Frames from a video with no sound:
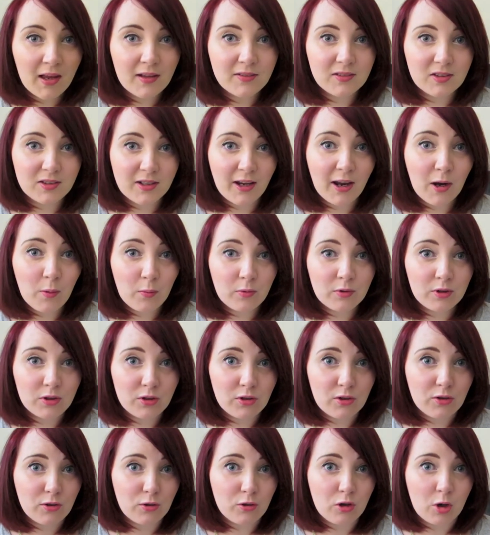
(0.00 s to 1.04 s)
Today I wanted
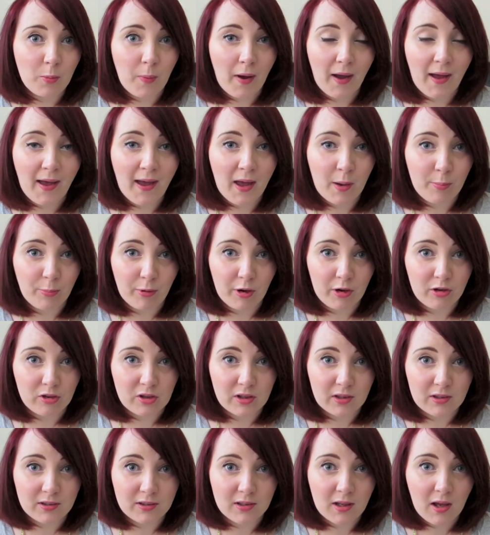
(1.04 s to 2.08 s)
to talk about
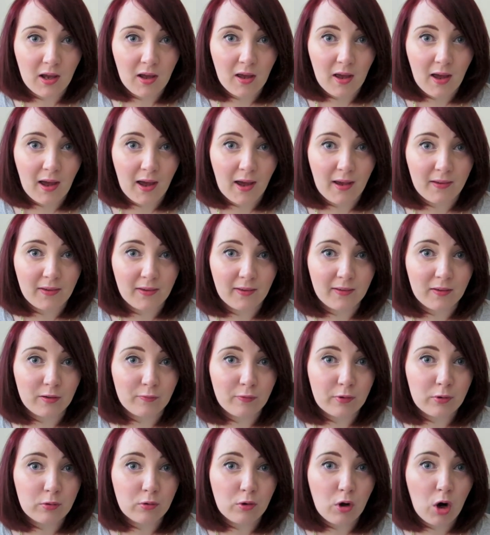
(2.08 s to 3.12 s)
hairbrushes, as there's a
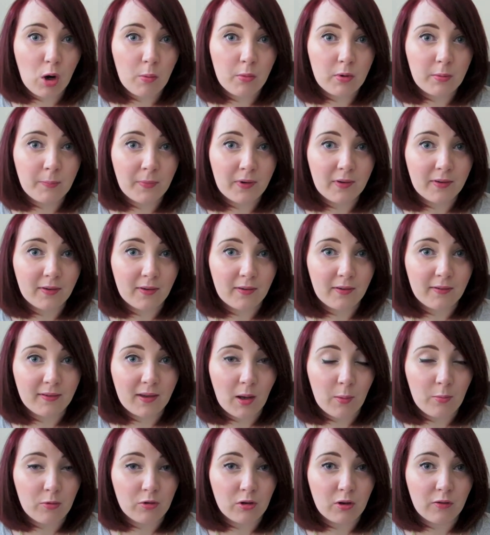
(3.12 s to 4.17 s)
real common
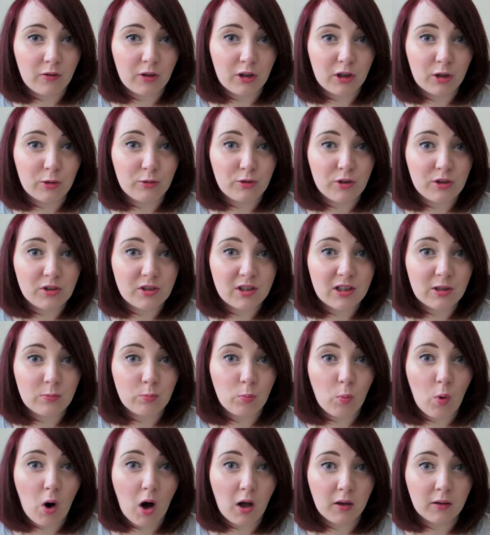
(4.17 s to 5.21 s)
misconception that you just need
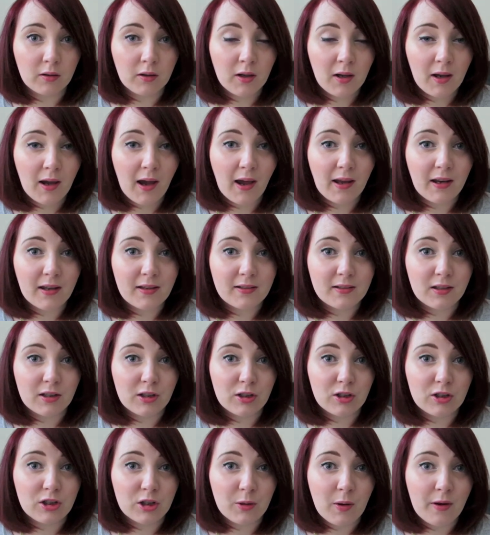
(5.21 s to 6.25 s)
one and it's going
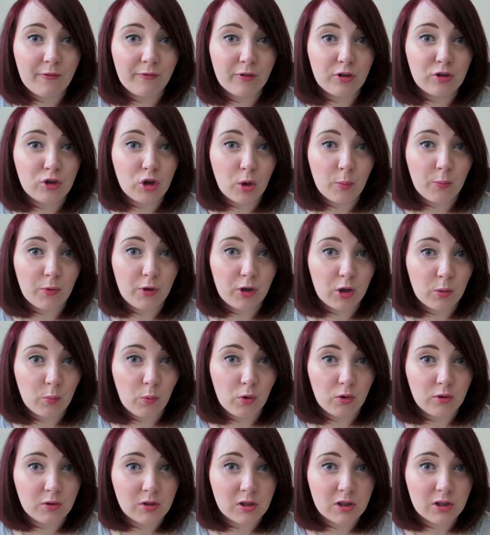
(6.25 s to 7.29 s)
to do every job that you
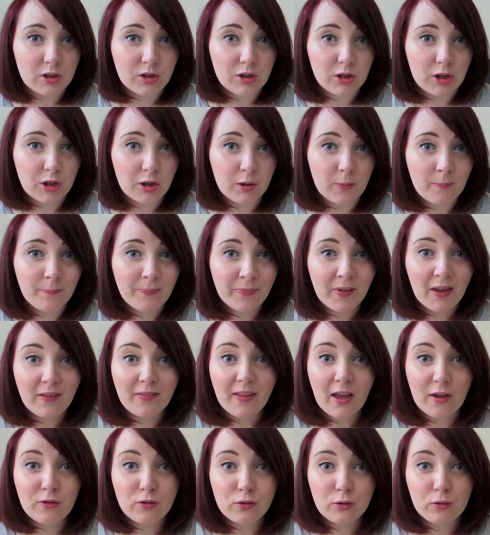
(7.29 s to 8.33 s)
want it to.
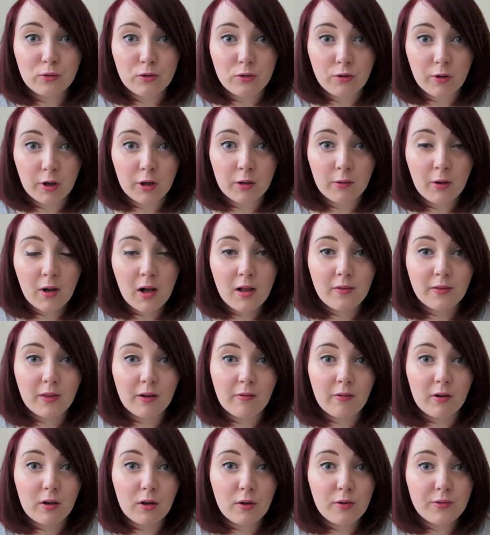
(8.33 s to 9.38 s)
That's not true. There
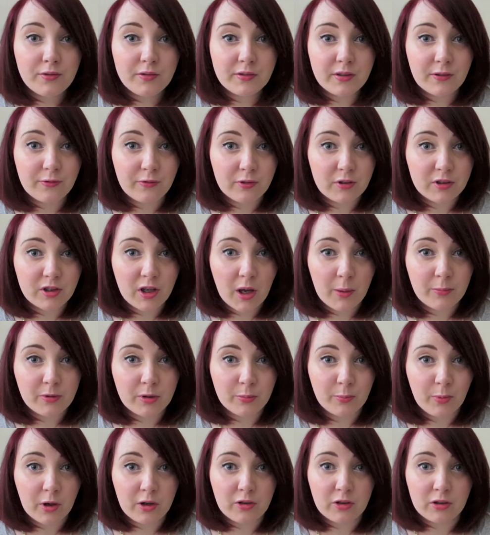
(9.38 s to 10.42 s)
are lots of different types
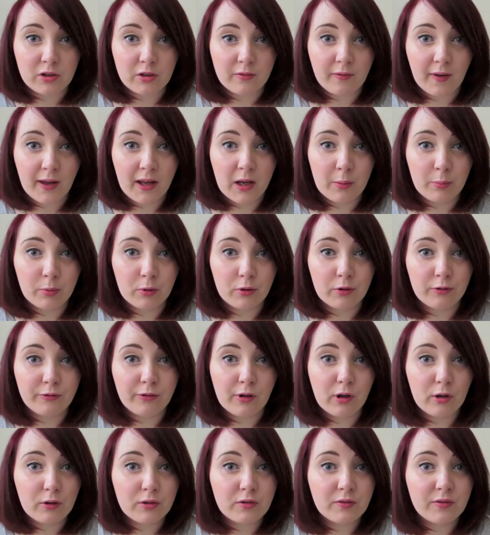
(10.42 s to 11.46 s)
of brushes available for
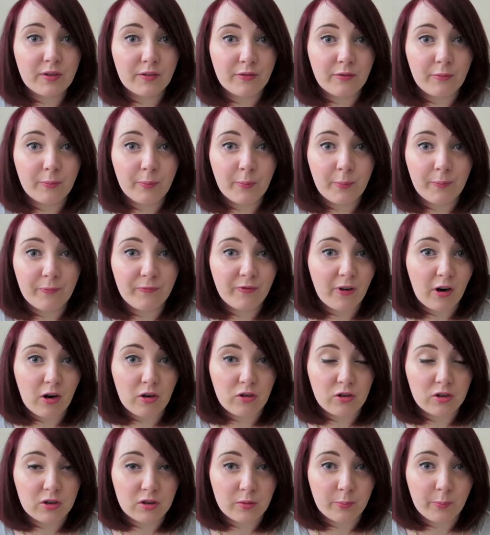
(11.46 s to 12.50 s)
lots of different
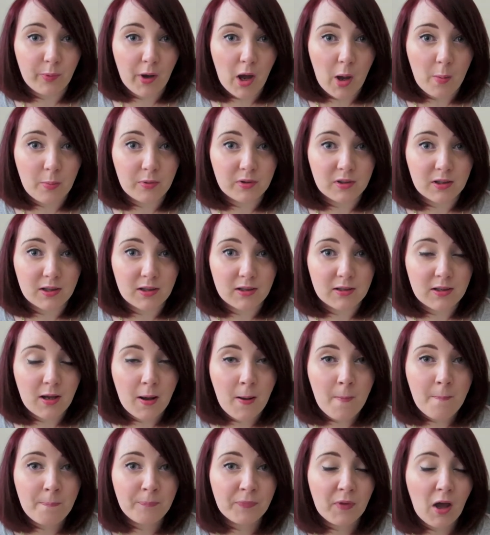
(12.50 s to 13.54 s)
functions and purposes.
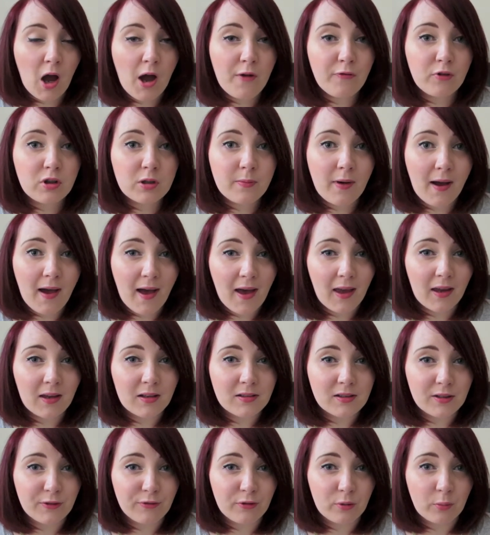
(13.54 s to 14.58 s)
I've got about 8
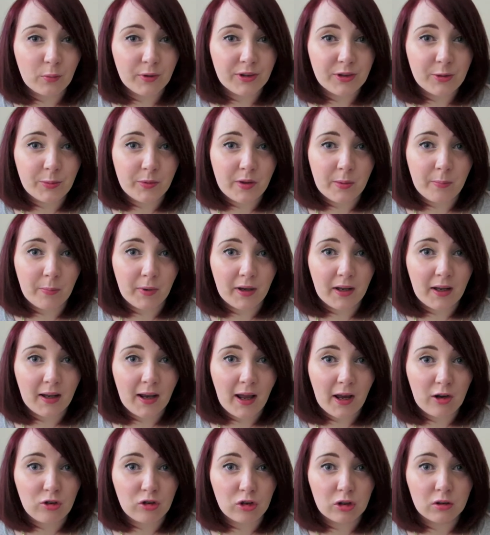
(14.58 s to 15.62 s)
different ones within my
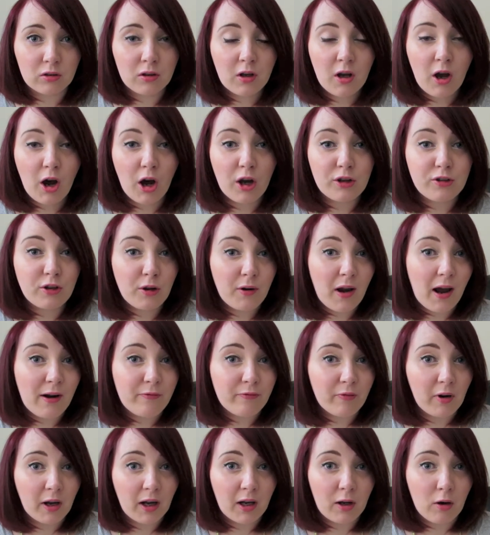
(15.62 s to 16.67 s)
collection. I don't
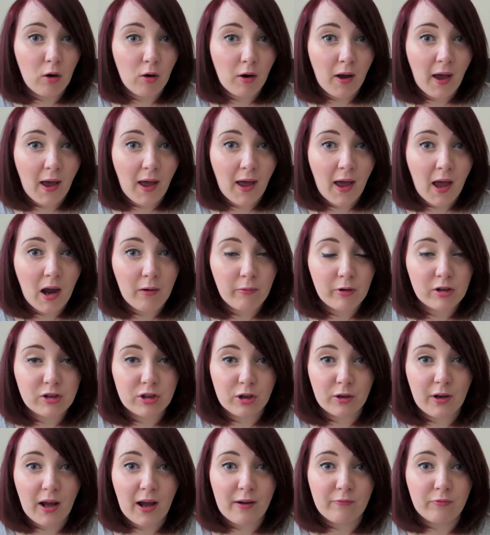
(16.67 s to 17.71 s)
have really long hair, I
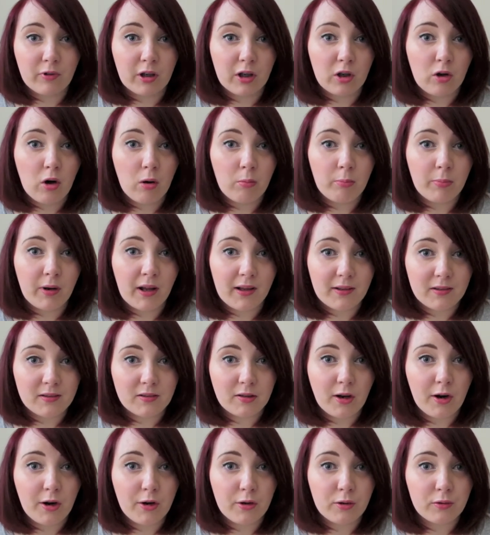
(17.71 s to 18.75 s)
don't have really complex
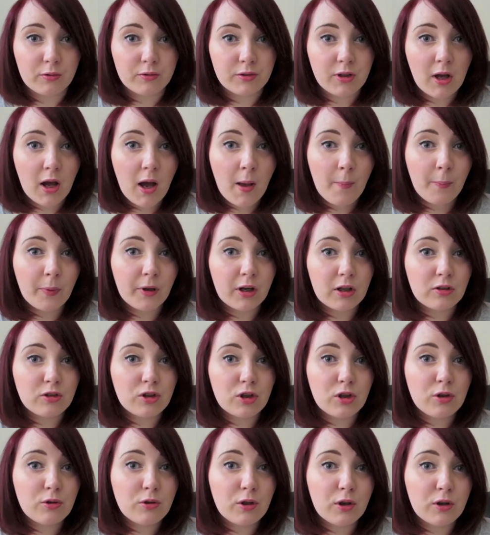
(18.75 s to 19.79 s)
styles, but I
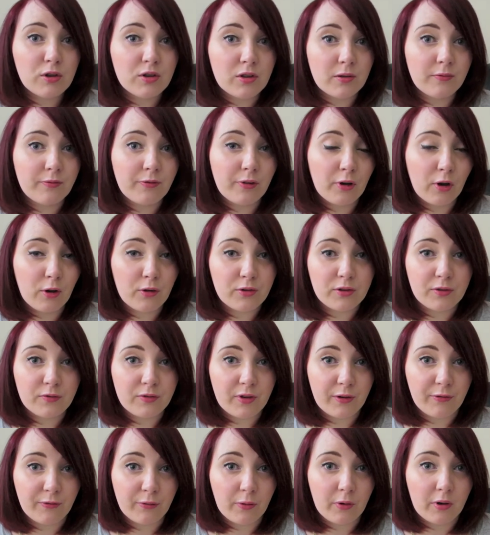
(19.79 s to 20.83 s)
do use them for lots of
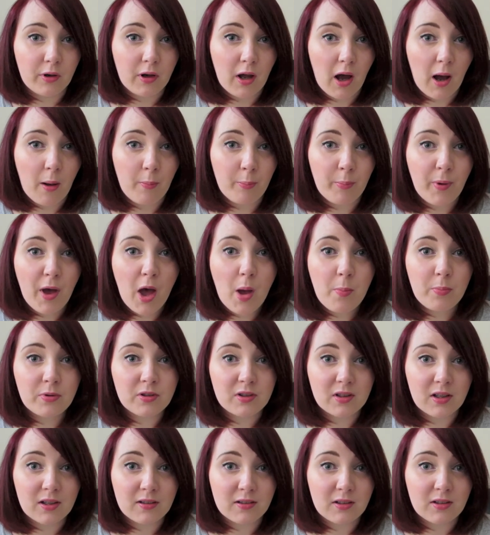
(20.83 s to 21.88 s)
different
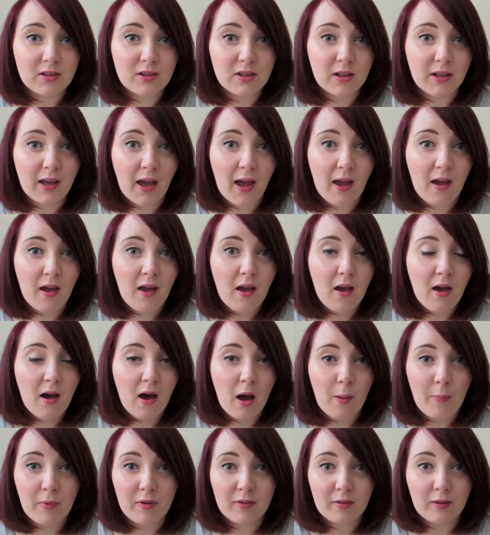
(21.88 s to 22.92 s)
purposes and to get
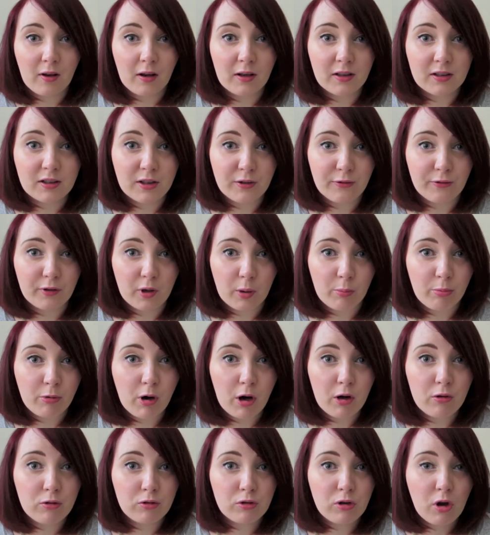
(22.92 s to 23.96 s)
a slightly different
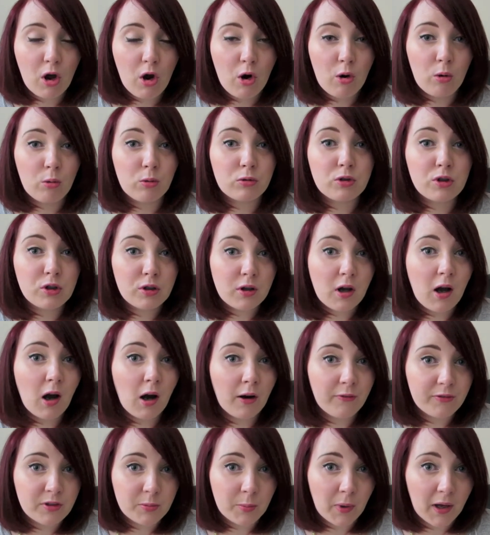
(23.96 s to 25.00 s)
approach or to look
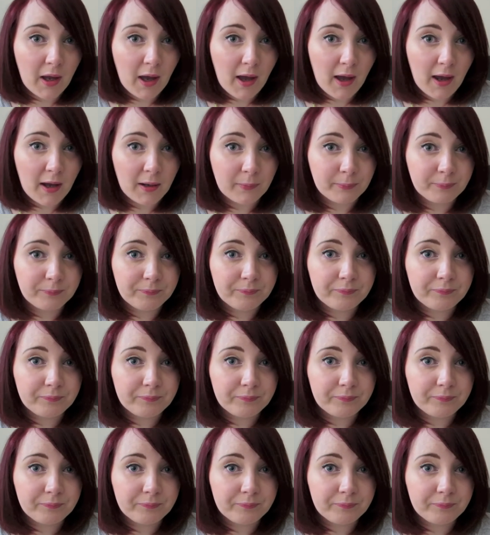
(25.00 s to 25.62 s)
after my hair.